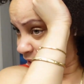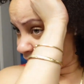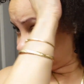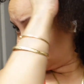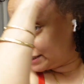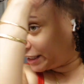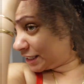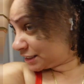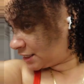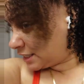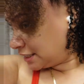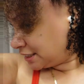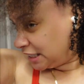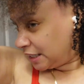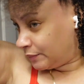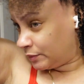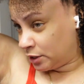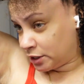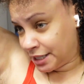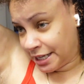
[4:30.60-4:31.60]
See, this doesn't
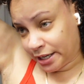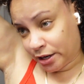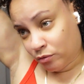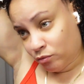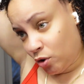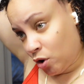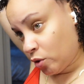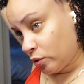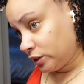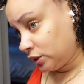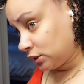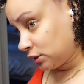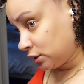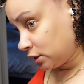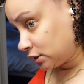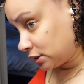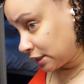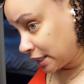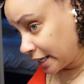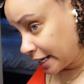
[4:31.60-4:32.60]
even look like a roll. It just
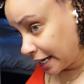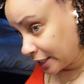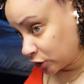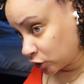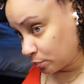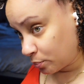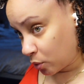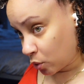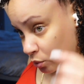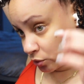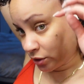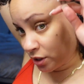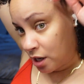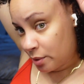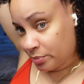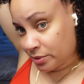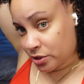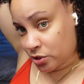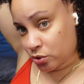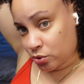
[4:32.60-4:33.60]
looks like I just pulled it
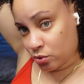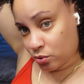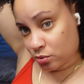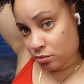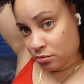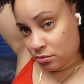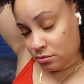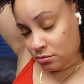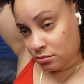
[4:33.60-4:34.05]
up into...